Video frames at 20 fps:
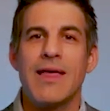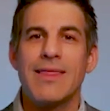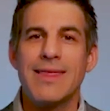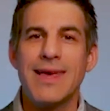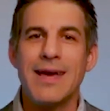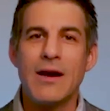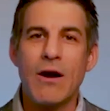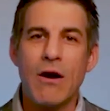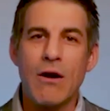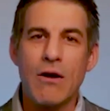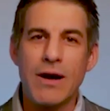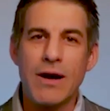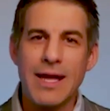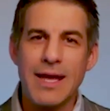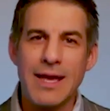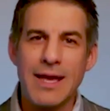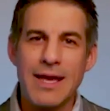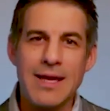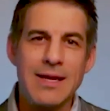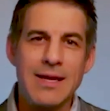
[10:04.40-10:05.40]
that are
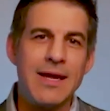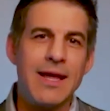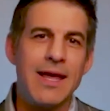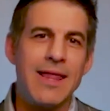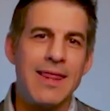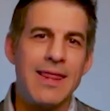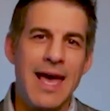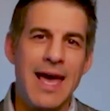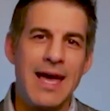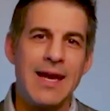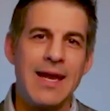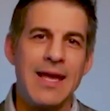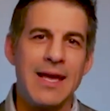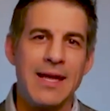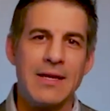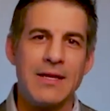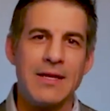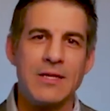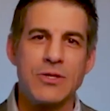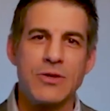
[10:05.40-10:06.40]
in that
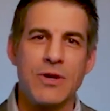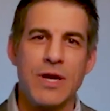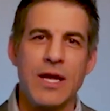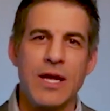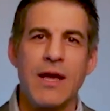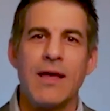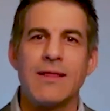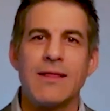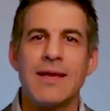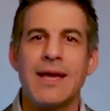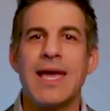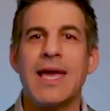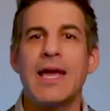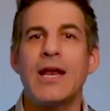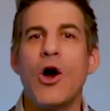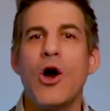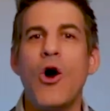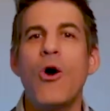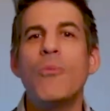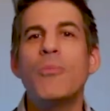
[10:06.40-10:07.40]
industry, that
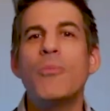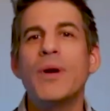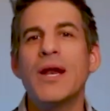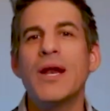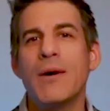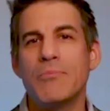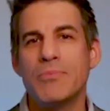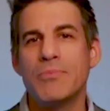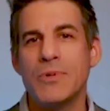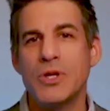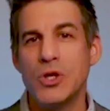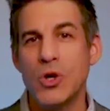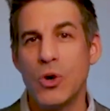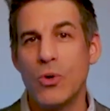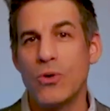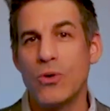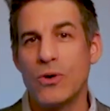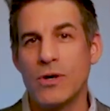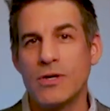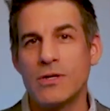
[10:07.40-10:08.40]
can open up
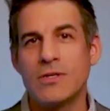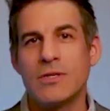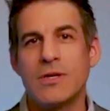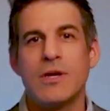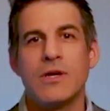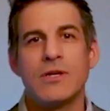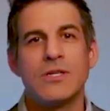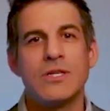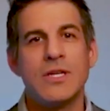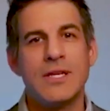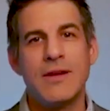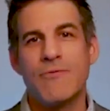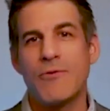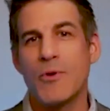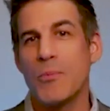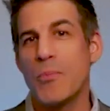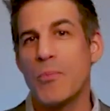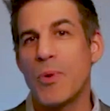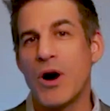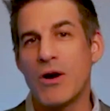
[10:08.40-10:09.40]
doors to
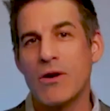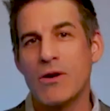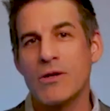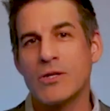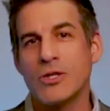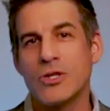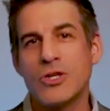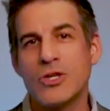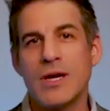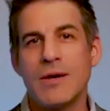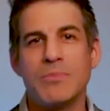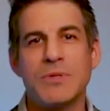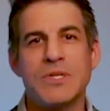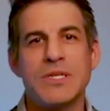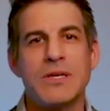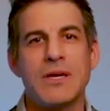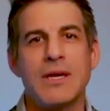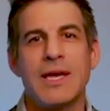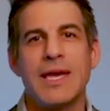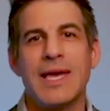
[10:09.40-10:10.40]
different partnerships
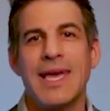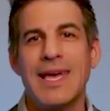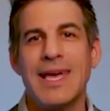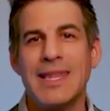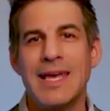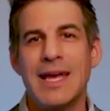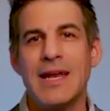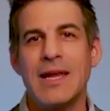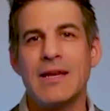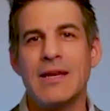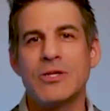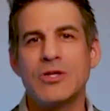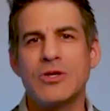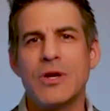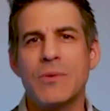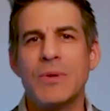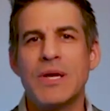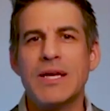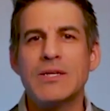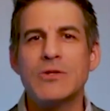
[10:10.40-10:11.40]
in that industry,
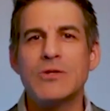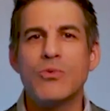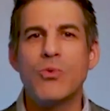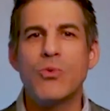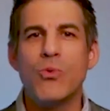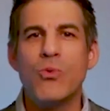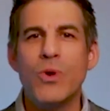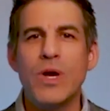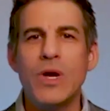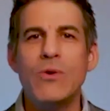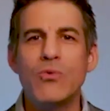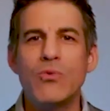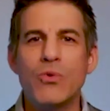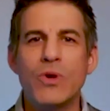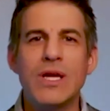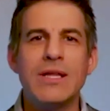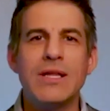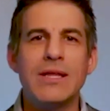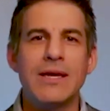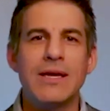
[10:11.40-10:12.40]
because we
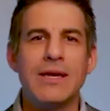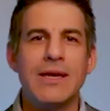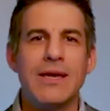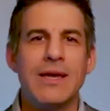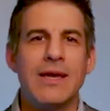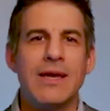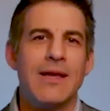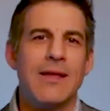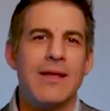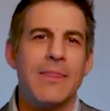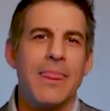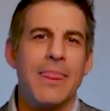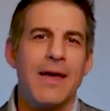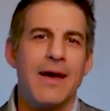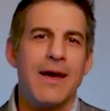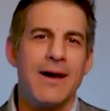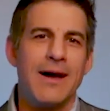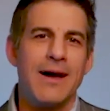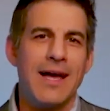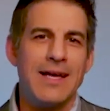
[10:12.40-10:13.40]
really,
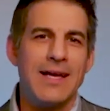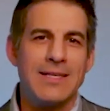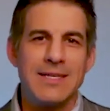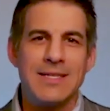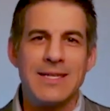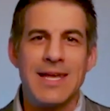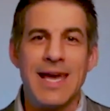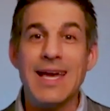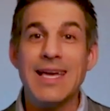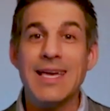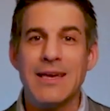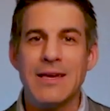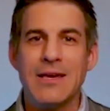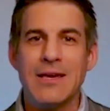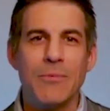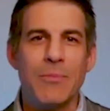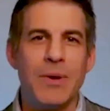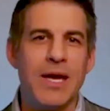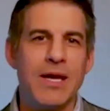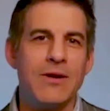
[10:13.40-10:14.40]
as a tech
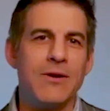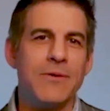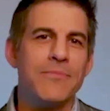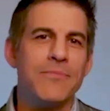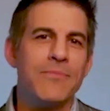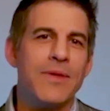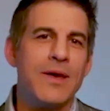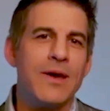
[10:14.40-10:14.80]
incubator,